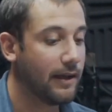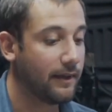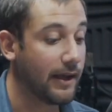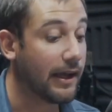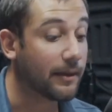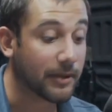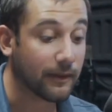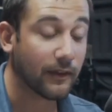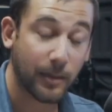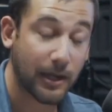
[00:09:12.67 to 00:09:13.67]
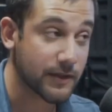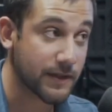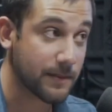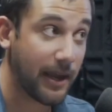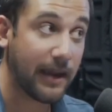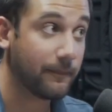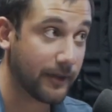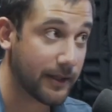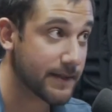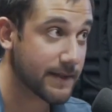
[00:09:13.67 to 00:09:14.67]
they end up giving this patient some
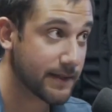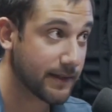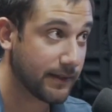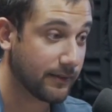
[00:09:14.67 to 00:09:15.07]
pamphlets.